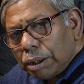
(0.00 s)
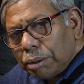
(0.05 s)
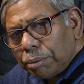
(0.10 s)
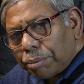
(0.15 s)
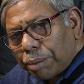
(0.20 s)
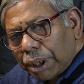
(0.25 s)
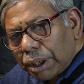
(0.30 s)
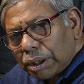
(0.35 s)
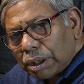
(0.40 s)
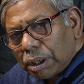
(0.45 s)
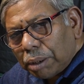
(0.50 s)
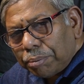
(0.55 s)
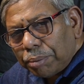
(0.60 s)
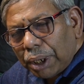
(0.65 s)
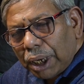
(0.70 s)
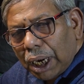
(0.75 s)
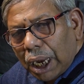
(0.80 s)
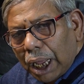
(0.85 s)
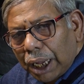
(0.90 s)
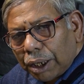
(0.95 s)
press the
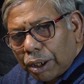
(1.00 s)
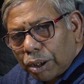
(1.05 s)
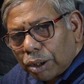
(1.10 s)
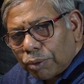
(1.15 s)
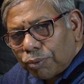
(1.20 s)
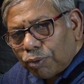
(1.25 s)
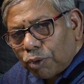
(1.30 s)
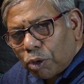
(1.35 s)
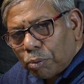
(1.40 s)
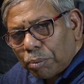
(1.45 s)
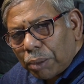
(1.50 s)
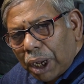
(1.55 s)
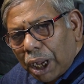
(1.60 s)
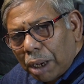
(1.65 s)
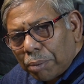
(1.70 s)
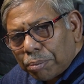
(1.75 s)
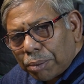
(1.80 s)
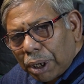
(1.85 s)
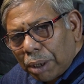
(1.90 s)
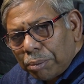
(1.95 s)
bell icon for my
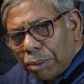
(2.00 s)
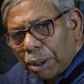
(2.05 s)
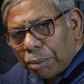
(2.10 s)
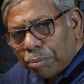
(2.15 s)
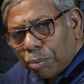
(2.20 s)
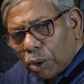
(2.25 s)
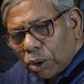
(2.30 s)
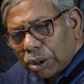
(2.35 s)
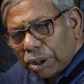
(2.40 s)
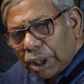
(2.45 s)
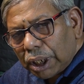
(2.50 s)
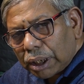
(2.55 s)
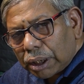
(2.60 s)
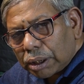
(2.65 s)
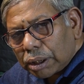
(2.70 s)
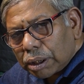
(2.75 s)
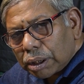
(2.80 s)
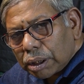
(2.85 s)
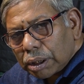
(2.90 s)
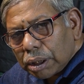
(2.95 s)
upcoming
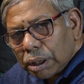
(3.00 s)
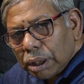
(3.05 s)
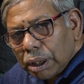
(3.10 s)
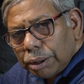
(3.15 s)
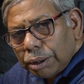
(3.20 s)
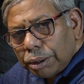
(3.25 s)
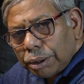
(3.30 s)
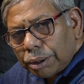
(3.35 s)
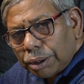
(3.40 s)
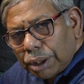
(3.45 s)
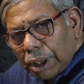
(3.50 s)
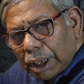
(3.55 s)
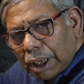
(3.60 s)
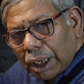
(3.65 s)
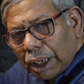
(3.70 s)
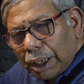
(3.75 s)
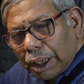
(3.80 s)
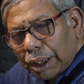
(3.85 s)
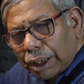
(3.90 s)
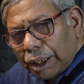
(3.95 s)
projects. Stay
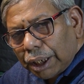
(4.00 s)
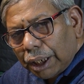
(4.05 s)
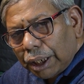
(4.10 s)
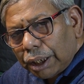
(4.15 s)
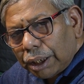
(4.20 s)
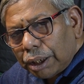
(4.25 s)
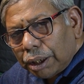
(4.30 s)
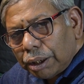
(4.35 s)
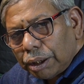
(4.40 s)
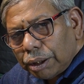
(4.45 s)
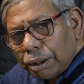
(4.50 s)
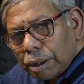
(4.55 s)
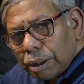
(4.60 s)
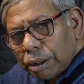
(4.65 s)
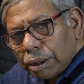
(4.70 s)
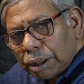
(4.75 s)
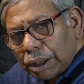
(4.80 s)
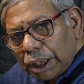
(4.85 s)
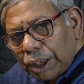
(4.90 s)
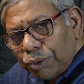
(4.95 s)
connected.
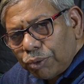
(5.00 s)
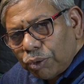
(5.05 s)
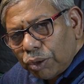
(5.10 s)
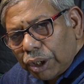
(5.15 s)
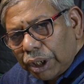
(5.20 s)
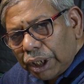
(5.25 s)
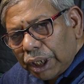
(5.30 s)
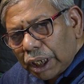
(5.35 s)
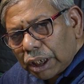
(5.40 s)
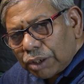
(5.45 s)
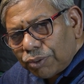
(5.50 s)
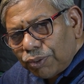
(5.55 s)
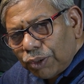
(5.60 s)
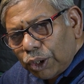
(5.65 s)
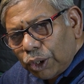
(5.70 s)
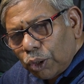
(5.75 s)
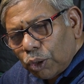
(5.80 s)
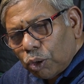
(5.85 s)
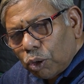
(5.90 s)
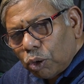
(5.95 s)
See you in next
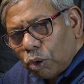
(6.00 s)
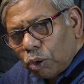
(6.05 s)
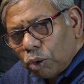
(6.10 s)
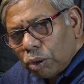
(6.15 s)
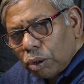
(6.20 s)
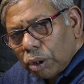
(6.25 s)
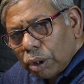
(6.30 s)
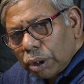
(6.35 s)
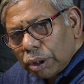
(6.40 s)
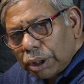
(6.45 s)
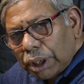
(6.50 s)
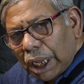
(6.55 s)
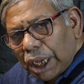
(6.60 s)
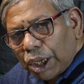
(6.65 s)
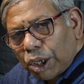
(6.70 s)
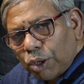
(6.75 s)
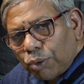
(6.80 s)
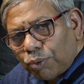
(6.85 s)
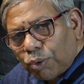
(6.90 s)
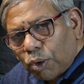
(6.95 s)
video.
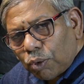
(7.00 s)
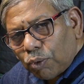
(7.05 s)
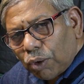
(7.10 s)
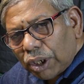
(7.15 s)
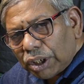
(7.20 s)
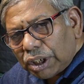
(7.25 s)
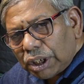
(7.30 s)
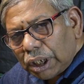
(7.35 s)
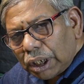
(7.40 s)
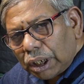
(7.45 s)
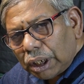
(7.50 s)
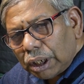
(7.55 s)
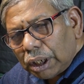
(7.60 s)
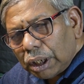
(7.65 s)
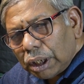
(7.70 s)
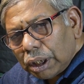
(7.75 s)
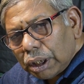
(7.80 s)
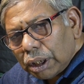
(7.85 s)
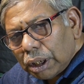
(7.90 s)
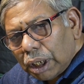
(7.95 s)
Thank you for watching.
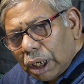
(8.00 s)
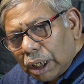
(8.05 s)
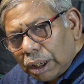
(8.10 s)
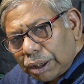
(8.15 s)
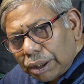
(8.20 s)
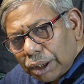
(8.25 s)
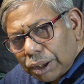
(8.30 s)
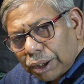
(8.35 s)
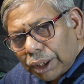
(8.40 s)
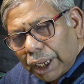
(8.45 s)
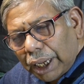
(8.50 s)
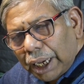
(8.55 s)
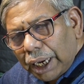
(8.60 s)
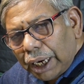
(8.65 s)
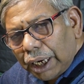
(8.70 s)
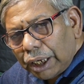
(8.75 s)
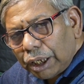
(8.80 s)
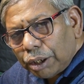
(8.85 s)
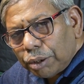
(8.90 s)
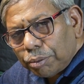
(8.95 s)
Until the
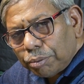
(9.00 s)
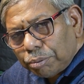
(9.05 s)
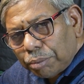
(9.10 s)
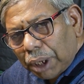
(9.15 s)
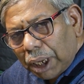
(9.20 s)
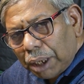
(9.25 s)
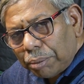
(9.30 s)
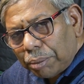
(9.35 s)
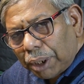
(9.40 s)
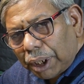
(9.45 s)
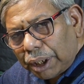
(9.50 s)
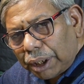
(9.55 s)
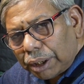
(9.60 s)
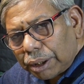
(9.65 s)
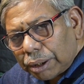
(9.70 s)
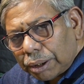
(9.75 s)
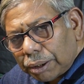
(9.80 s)
end. Bye bye.